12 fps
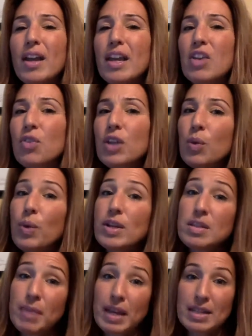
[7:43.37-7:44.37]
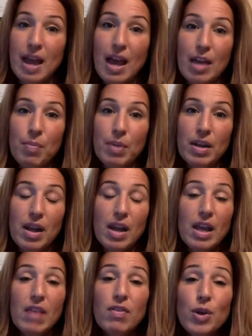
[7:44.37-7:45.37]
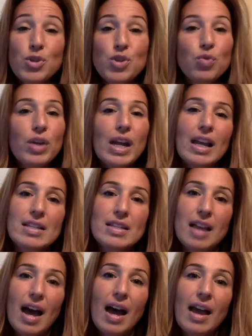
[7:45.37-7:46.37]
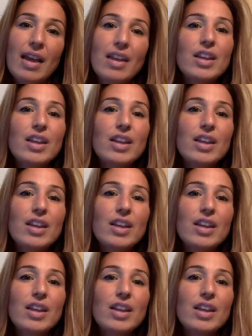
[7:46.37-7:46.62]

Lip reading: He really wasn't my type. And even though he's a really nice guy,